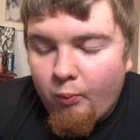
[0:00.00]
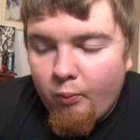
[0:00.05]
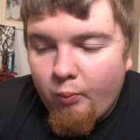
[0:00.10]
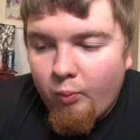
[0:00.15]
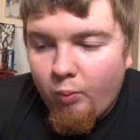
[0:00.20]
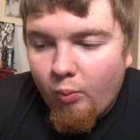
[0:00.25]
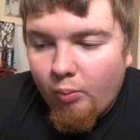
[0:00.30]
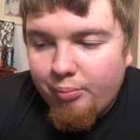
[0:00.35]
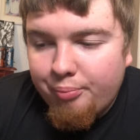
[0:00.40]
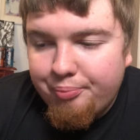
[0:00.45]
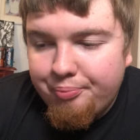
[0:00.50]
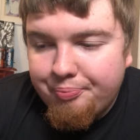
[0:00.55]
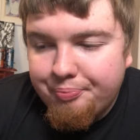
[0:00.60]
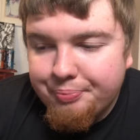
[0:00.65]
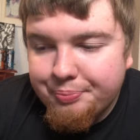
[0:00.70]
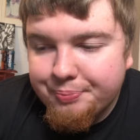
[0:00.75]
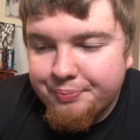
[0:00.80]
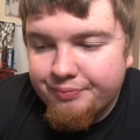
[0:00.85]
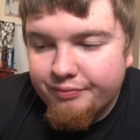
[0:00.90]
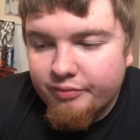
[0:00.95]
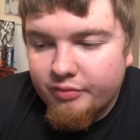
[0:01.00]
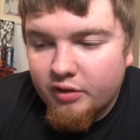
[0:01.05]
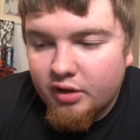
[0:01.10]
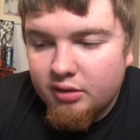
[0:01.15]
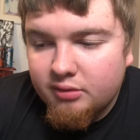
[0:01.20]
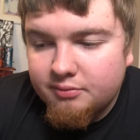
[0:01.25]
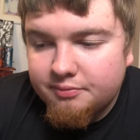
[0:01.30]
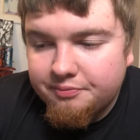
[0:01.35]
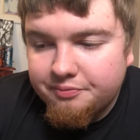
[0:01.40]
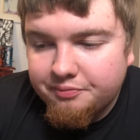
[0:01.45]

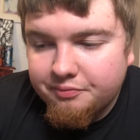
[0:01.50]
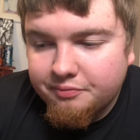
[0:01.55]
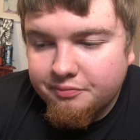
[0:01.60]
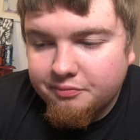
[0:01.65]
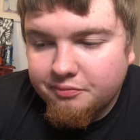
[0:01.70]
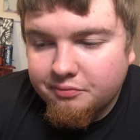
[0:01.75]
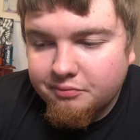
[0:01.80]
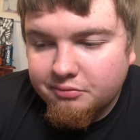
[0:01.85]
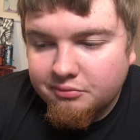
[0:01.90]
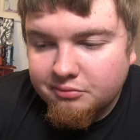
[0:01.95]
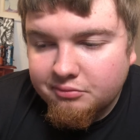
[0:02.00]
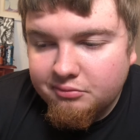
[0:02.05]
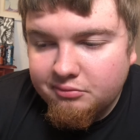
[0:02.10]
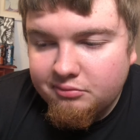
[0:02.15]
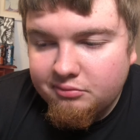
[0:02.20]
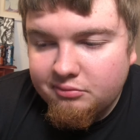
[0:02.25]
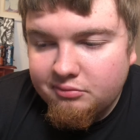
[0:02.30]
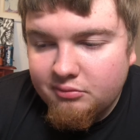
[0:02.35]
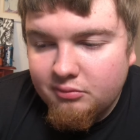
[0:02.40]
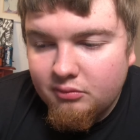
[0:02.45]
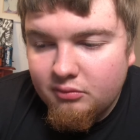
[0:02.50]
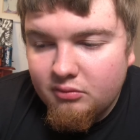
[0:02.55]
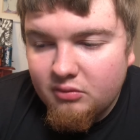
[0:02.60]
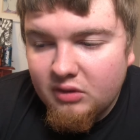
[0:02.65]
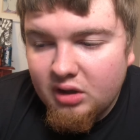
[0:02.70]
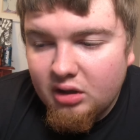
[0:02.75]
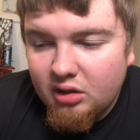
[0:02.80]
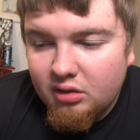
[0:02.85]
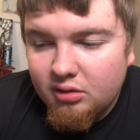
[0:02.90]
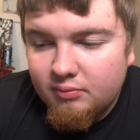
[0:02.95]

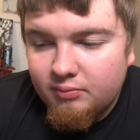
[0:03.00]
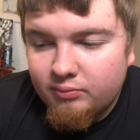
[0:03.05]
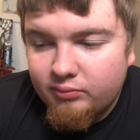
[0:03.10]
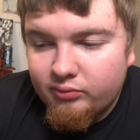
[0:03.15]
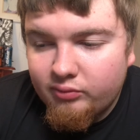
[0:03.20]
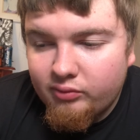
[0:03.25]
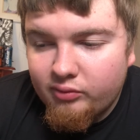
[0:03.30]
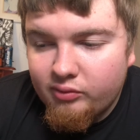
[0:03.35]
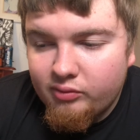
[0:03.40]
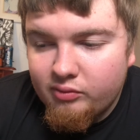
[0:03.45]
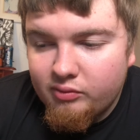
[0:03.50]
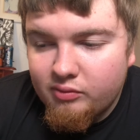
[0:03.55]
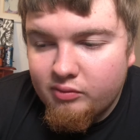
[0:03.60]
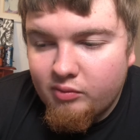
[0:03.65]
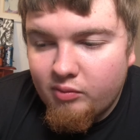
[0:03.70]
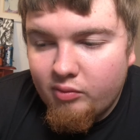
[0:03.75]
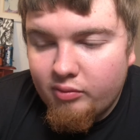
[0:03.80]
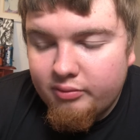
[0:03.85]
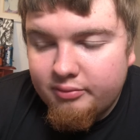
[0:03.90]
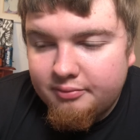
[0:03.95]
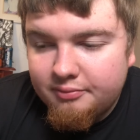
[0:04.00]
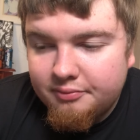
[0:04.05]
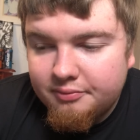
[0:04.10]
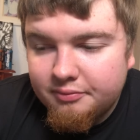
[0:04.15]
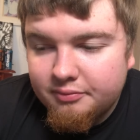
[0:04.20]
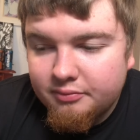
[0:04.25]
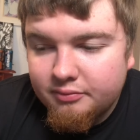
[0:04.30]
No one is speaking in this clip.